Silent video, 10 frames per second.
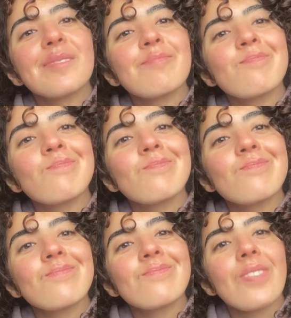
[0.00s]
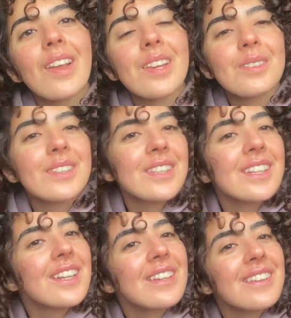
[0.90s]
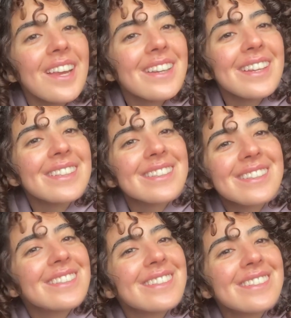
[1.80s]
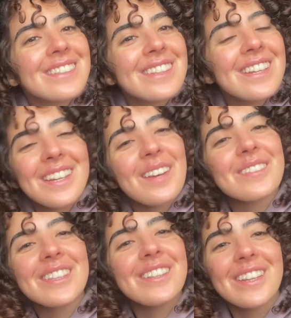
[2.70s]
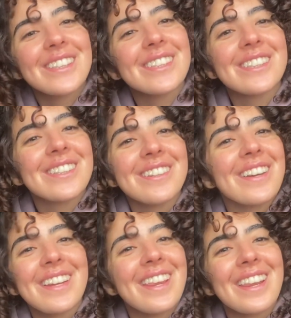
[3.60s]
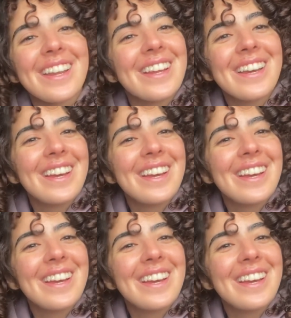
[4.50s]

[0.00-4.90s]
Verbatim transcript: Mm. I'm just gonna leave it like this. I'm too lazy to do anything.